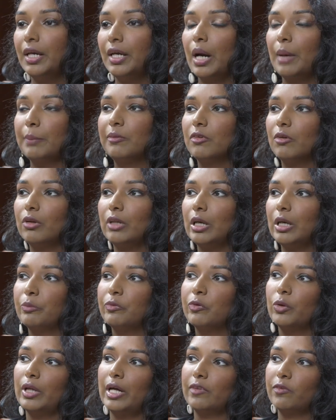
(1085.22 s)
Yeah, absolutely.
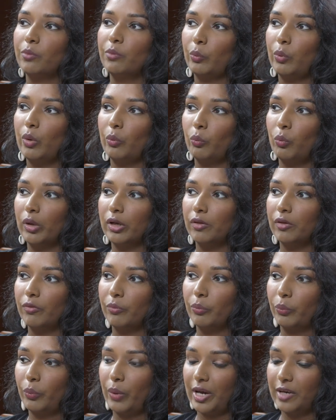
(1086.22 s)
So that's one of
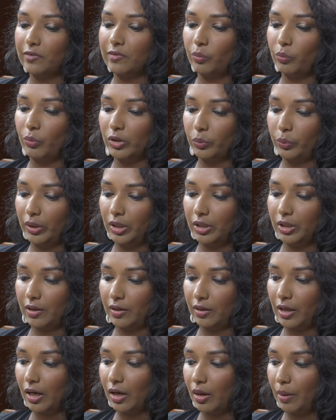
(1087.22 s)
the ways in which we need to
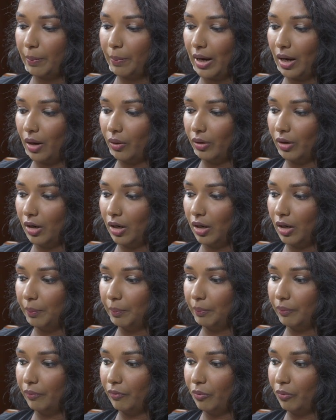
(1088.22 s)
think about
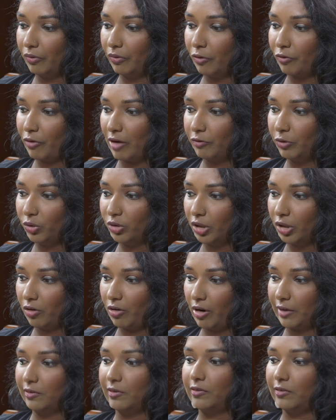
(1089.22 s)
the refugee
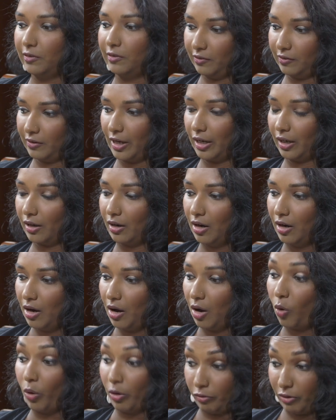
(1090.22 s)
crisis is
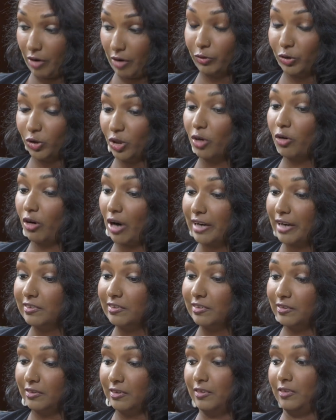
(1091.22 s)
or refugee
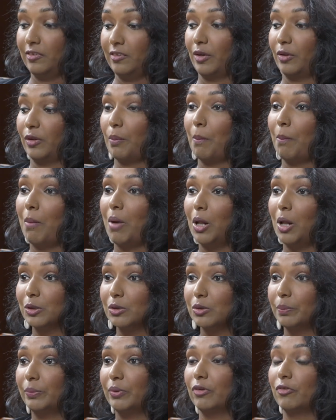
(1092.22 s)
crises are the
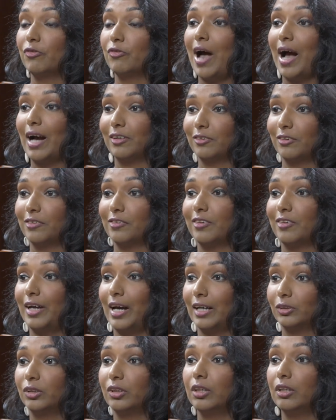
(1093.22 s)
multiple factors that
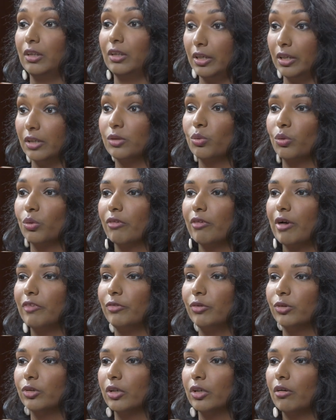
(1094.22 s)
actually lead to a
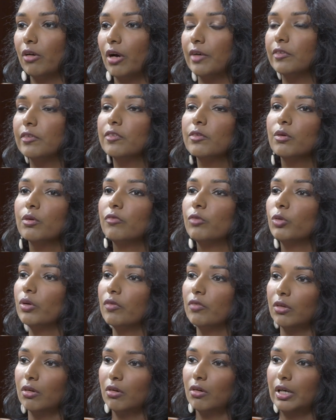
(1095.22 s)
refugee crisis. So if you
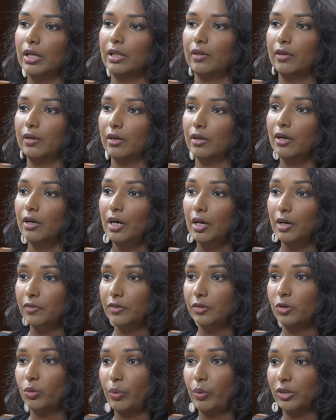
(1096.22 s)
even look at the
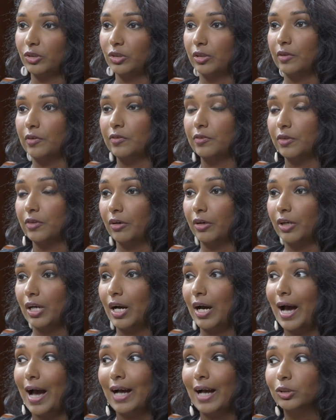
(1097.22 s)
situation in
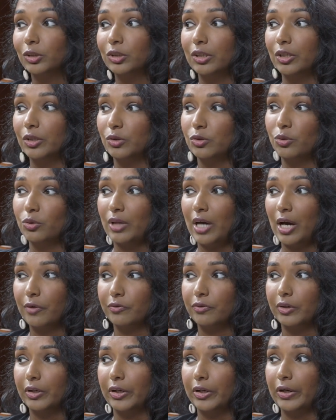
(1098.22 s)
Syria, actually in
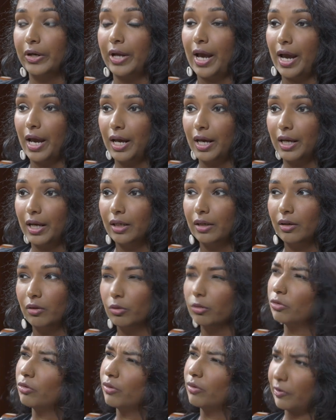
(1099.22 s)
2008
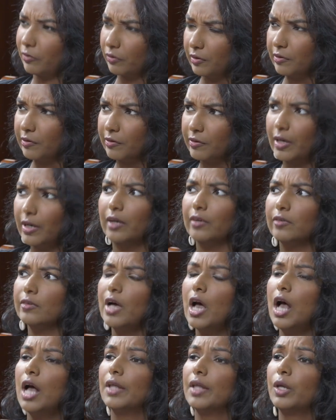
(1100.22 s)
or 2006,
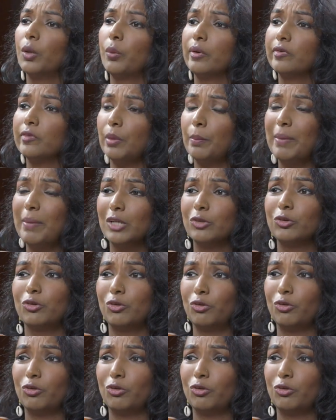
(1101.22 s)
there was a major